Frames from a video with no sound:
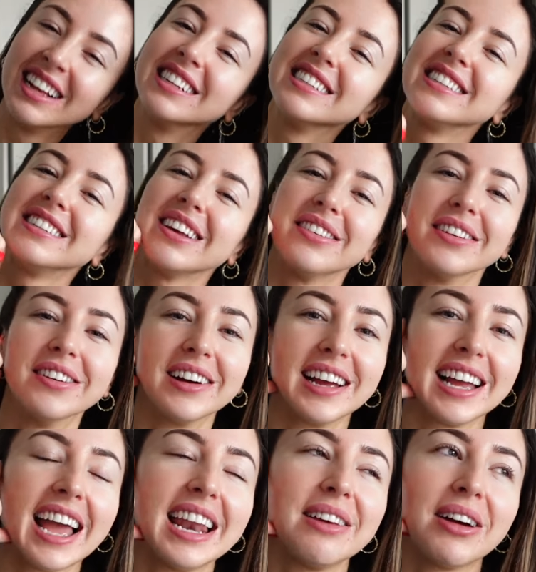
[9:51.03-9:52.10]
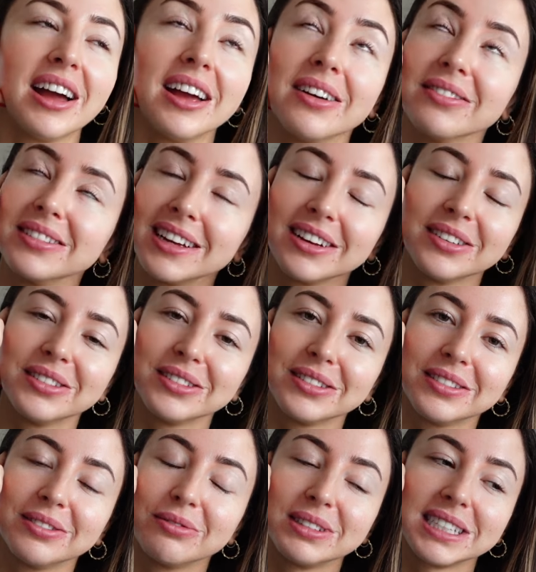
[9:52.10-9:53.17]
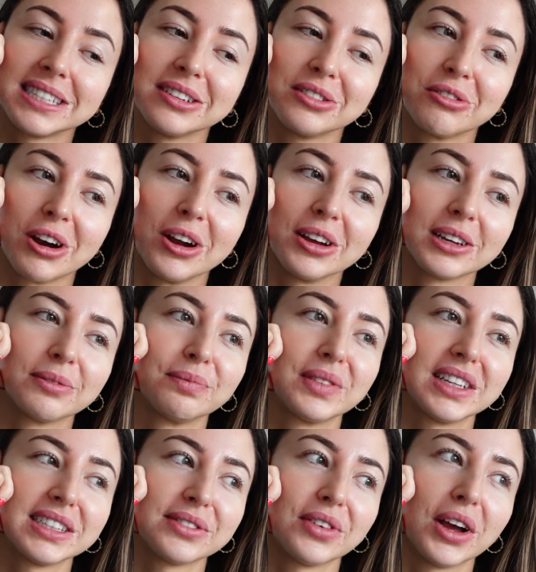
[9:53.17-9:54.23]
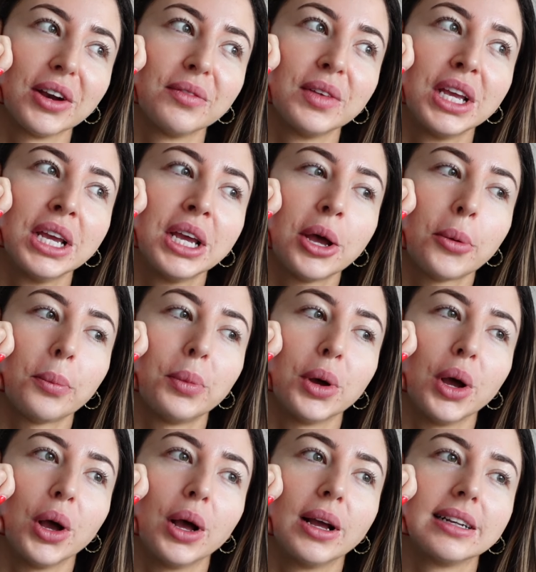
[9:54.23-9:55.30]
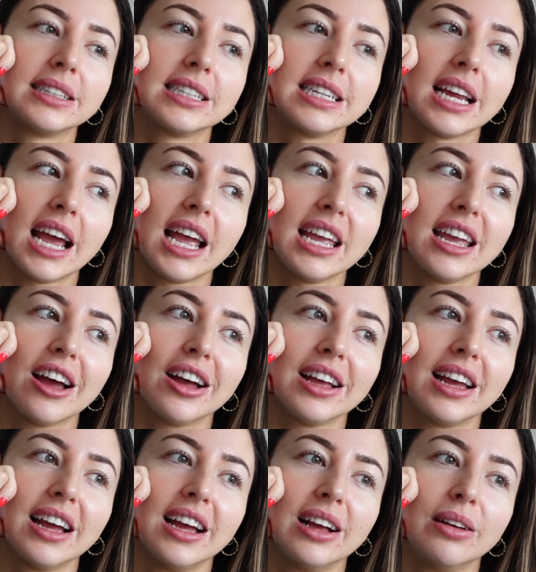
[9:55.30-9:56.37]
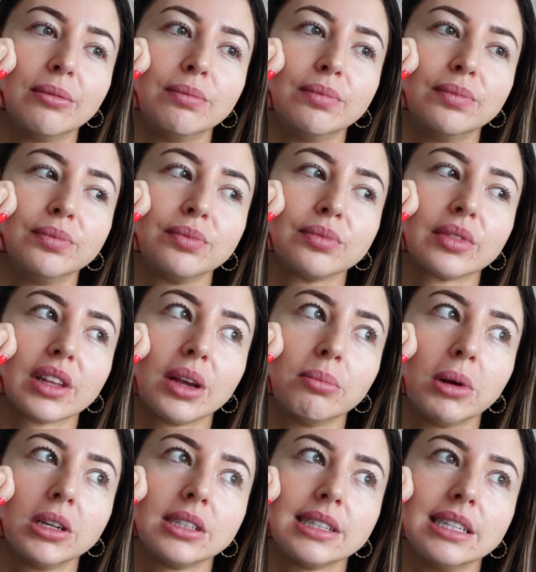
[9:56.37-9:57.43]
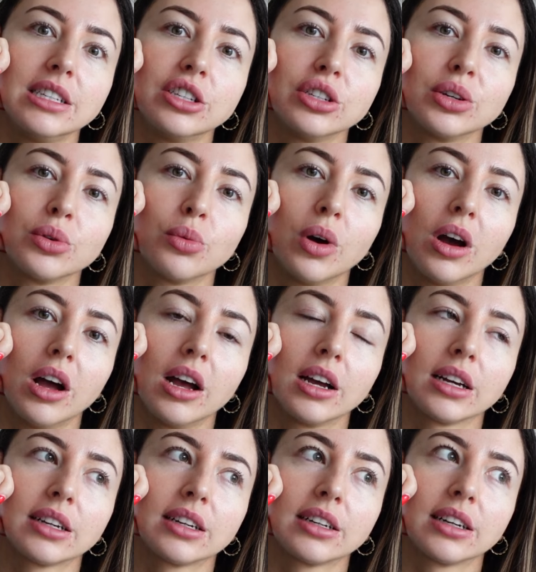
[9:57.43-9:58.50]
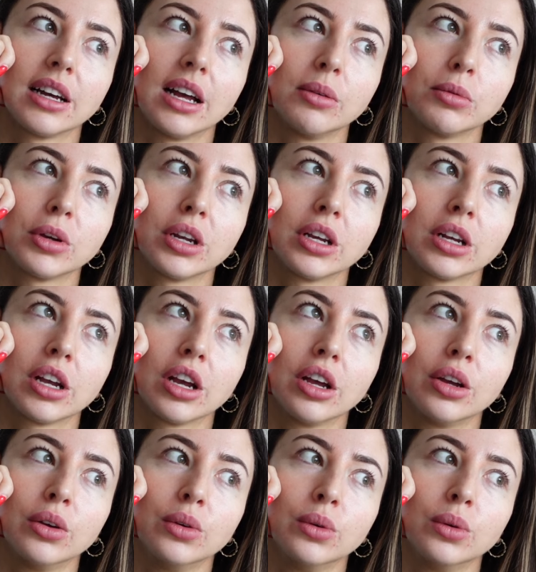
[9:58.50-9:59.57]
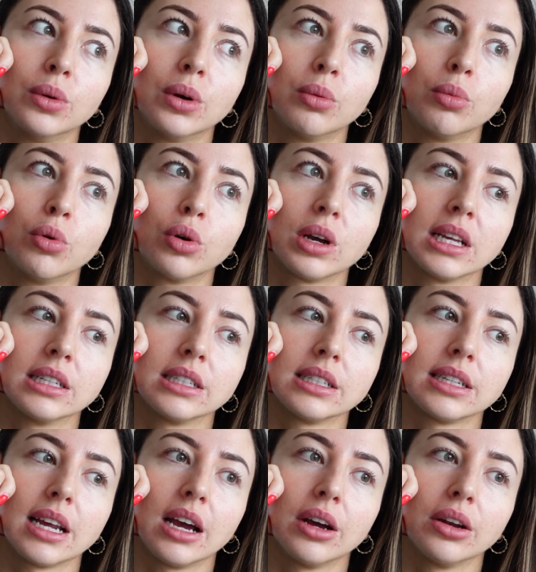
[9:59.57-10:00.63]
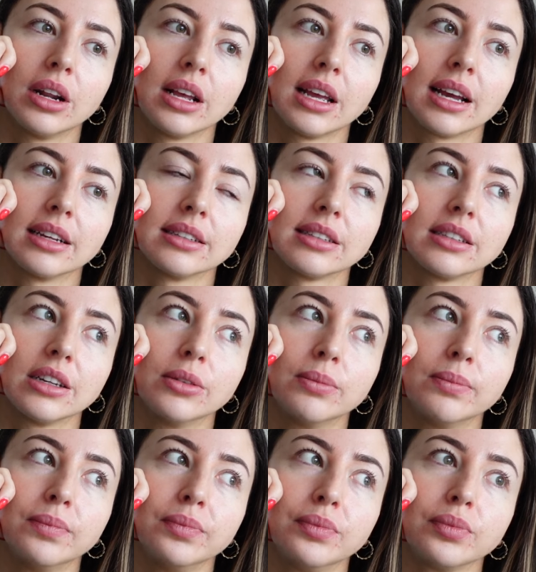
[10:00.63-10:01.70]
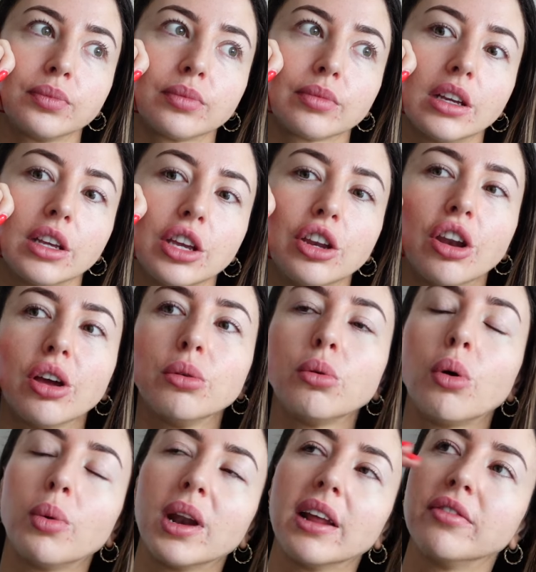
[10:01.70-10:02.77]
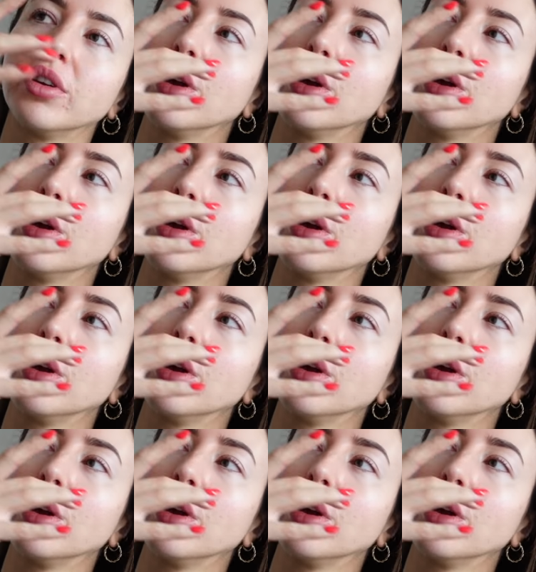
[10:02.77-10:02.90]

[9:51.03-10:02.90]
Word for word: So annoying. Anyway, we're still growing, it's fine. But today I am mostly doing work. I'm gonna go walk into town and get some, you know, whenever